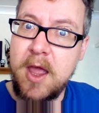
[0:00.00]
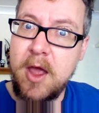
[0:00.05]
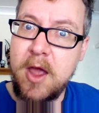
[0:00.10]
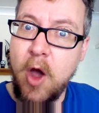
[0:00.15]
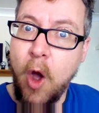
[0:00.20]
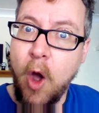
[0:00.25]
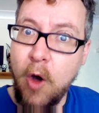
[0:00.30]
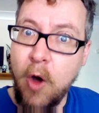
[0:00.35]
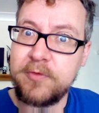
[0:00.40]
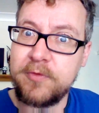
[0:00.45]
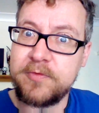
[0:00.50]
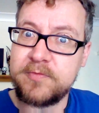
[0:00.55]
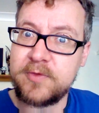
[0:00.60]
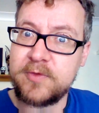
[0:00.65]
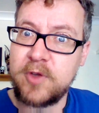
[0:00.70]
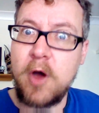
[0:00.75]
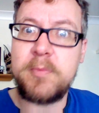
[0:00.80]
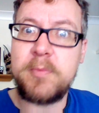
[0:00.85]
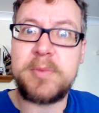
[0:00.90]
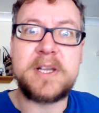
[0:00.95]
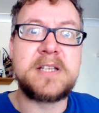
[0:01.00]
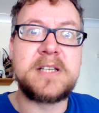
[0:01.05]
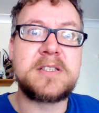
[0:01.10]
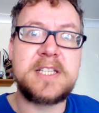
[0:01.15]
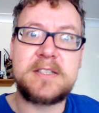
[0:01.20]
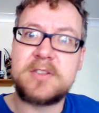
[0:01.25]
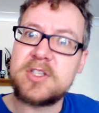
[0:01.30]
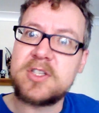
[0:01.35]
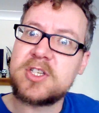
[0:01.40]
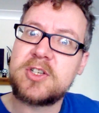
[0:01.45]
of Goblin
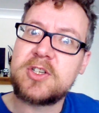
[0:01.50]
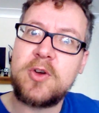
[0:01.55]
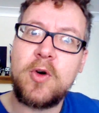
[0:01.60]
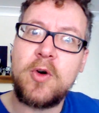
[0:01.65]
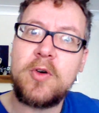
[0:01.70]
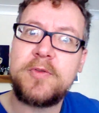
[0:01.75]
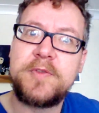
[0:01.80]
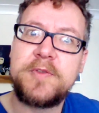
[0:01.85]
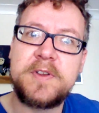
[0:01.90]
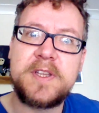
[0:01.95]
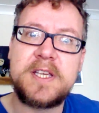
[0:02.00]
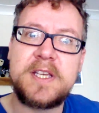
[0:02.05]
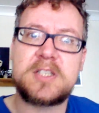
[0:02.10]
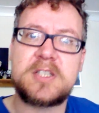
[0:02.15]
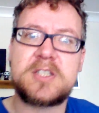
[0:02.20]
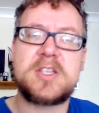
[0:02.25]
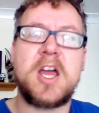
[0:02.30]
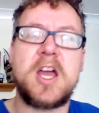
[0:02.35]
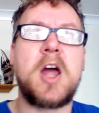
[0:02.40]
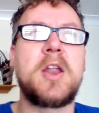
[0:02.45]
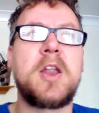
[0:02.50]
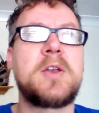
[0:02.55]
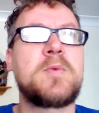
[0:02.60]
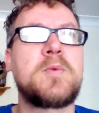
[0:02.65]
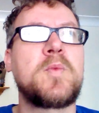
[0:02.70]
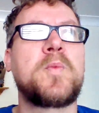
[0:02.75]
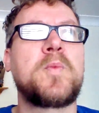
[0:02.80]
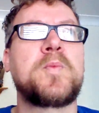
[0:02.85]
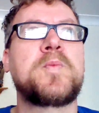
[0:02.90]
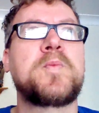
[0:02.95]
did the score for this,
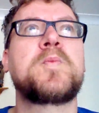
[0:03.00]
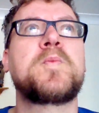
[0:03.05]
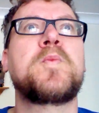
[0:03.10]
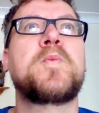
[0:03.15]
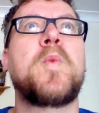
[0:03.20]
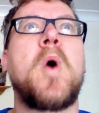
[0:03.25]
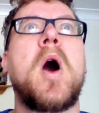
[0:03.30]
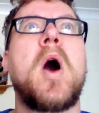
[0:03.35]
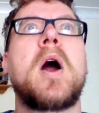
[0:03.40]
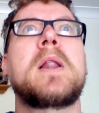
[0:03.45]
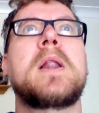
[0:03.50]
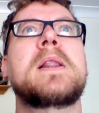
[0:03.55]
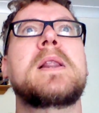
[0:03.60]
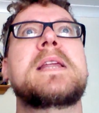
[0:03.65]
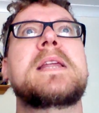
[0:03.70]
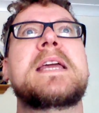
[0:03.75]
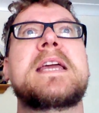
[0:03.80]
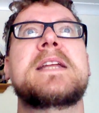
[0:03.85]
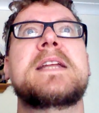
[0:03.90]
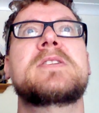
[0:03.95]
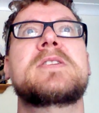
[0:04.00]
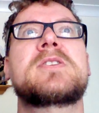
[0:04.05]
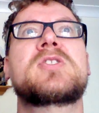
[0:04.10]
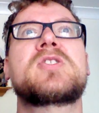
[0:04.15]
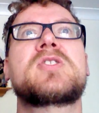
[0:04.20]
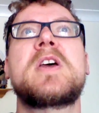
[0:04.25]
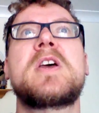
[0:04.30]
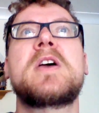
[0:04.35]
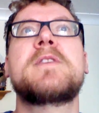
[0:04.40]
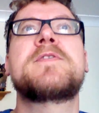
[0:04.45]
and while it's,
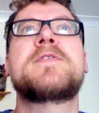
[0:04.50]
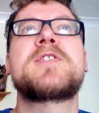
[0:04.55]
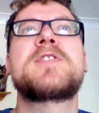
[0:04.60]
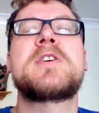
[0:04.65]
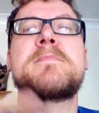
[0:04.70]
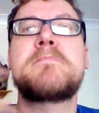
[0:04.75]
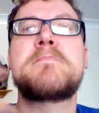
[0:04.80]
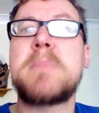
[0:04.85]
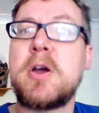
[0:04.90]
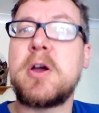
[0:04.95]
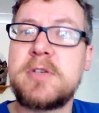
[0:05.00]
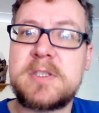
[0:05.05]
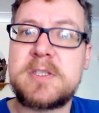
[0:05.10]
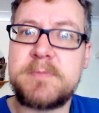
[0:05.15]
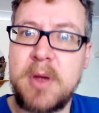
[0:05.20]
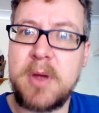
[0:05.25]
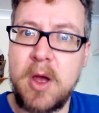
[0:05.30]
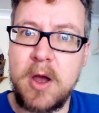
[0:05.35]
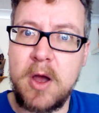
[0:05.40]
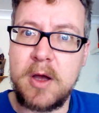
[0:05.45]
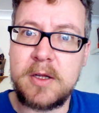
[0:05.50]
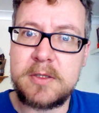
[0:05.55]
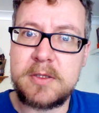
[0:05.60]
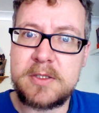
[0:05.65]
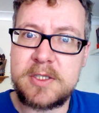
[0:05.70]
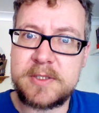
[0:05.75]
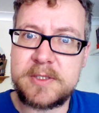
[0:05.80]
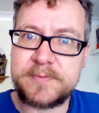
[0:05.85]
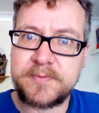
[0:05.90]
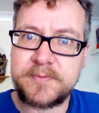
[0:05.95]
for the most part,
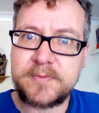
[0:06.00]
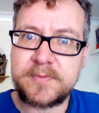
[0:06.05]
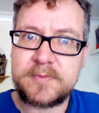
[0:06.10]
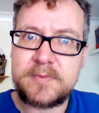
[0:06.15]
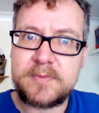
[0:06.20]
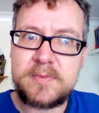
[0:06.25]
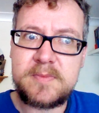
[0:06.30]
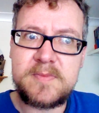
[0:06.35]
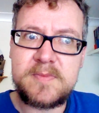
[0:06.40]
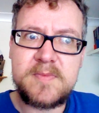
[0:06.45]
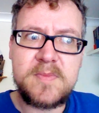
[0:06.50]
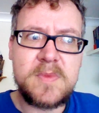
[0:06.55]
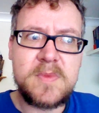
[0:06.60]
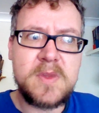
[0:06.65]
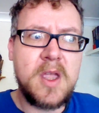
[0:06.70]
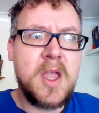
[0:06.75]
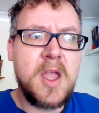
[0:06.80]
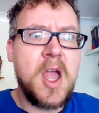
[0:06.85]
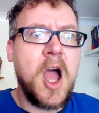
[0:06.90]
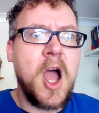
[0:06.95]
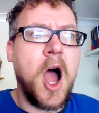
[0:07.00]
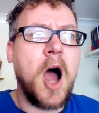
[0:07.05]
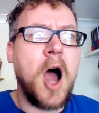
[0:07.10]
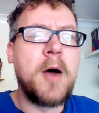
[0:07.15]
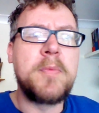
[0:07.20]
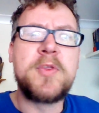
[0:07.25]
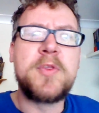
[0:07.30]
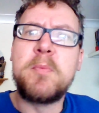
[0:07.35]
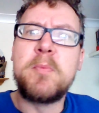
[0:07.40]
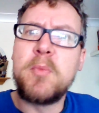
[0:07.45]

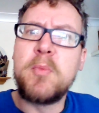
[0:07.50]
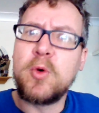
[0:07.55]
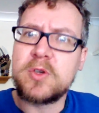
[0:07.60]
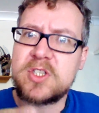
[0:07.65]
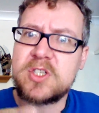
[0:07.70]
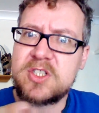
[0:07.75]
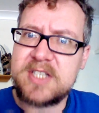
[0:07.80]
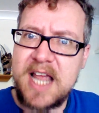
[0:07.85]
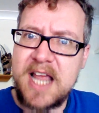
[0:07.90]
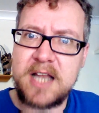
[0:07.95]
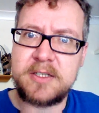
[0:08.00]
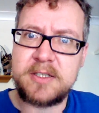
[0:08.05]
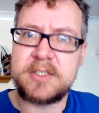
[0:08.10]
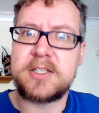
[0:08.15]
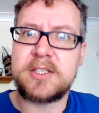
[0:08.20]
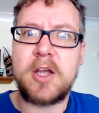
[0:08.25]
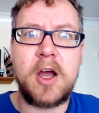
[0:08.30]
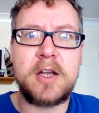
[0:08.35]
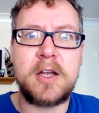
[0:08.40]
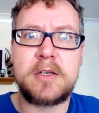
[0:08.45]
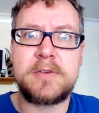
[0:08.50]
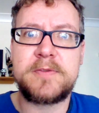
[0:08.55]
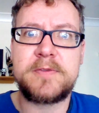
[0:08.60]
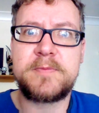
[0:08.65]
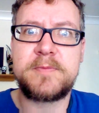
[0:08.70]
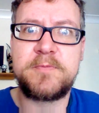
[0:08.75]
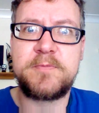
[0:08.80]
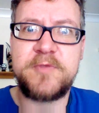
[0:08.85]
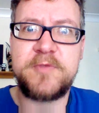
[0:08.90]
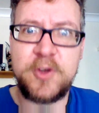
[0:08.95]
the more standard kind of
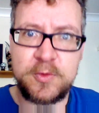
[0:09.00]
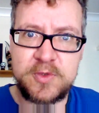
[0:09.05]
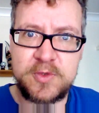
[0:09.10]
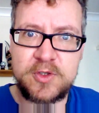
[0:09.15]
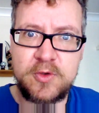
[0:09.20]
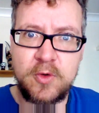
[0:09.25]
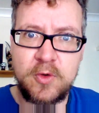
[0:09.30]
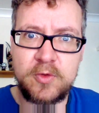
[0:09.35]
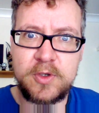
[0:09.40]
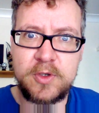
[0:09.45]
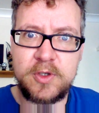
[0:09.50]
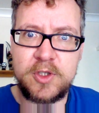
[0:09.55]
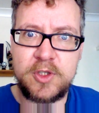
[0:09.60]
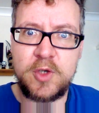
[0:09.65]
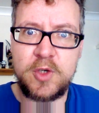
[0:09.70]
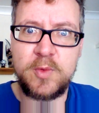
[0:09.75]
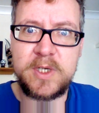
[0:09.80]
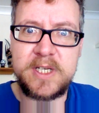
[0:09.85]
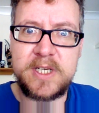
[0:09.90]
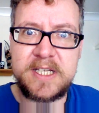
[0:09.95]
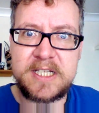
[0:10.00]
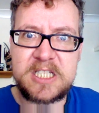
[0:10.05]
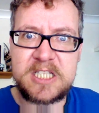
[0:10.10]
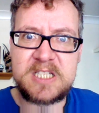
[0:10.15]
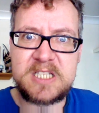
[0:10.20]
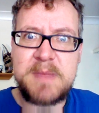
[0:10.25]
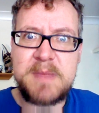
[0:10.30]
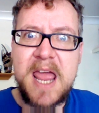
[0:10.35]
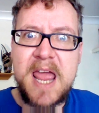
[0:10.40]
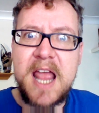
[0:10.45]
film score that you would
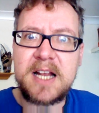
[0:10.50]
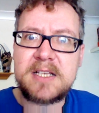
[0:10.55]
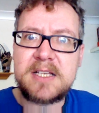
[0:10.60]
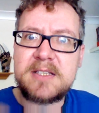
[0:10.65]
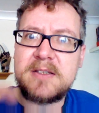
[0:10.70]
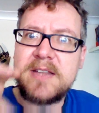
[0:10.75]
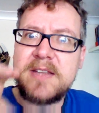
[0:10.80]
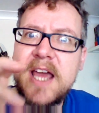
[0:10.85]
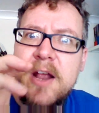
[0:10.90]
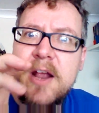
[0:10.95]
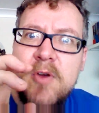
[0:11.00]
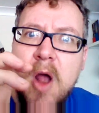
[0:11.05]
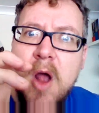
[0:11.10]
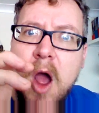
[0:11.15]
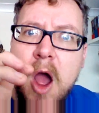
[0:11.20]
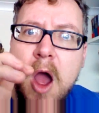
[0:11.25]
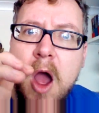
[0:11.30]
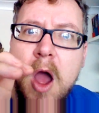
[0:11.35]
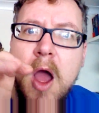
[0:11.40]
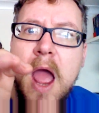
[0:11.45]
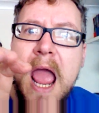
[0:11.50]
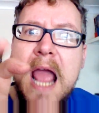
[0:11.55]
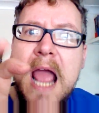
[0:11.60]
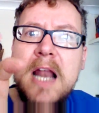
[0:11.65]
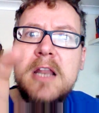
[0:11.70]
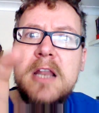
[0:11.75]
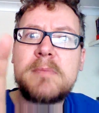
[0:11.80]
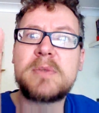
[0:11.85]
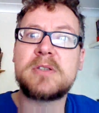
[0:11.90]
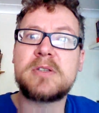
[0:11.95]
expect, there are
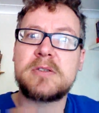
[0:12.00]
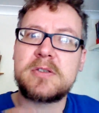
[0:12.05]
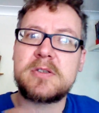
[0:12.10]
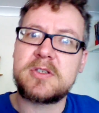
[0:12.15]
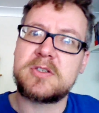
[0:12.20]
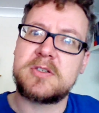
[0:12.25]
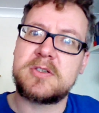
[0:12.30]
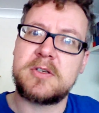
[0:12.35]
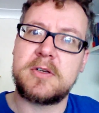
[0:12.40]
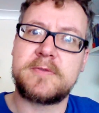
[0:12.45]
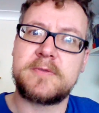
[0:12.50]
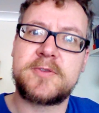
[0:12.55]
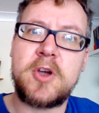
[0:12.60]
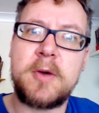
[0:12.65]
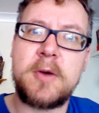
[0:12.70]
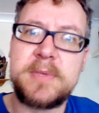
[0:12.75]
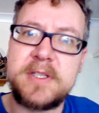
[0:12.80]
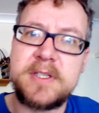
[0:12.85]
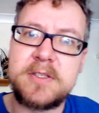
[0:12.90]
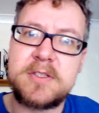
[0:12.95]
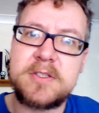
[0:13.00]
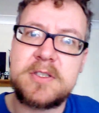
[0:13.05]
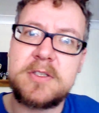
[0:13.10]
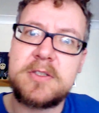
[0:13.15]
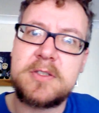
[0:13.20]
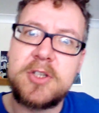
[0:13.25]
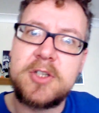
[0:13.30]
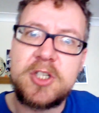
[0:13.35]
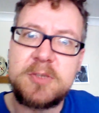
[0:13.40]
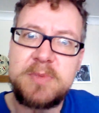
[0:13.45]
elements of Goblin's
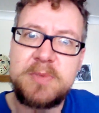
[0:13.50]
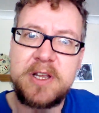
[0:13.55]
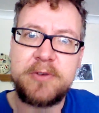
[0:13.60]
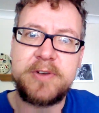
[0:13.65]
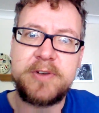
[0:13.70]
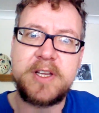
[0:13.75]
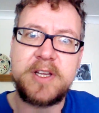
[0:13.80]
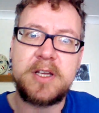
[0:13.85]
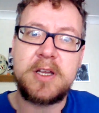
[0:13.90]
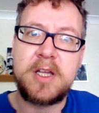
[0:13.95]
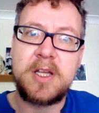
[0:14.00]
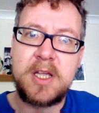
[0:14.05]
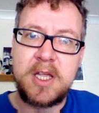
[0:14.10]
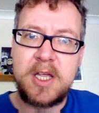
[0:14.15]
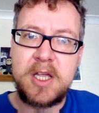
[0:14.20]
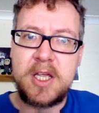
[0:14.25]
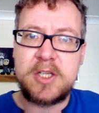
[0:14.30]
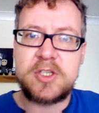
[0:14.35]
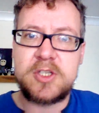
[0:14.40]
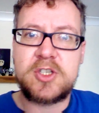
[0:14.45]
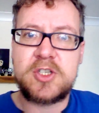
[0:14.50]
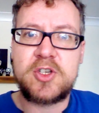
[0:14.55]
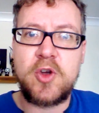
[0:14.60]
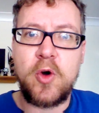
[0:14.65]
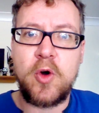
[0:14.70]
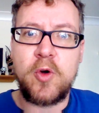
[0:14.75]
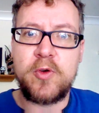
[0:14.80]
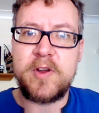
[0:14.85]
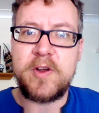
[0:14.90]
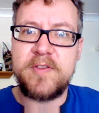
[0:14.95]
Suspiria
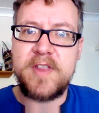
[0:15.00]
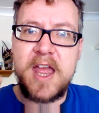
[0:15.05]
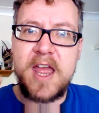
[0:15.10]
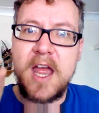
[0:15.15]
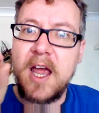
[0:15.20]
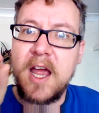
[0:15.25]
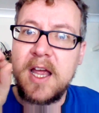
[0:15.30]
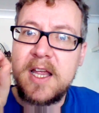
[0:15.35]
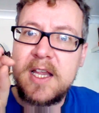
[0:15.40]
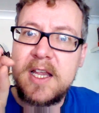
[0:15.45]
score in there,